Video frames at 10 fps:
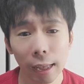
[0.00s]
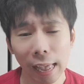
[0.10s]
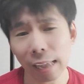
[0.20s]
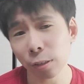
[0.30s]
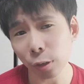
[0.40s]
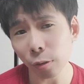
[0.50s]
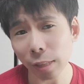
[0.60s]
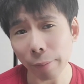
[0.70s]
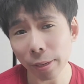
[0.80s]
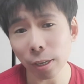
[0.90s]
And so
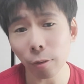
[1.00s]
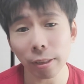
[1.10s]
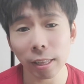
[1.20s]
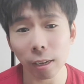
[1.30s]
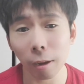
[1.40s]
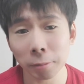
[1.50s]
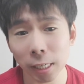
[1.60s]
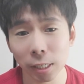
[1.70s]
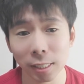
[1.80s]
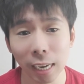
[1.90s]
let me know in the comment
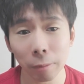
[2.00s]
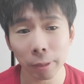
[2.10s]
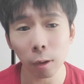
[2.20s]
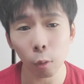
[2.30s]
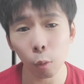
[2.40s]
section down below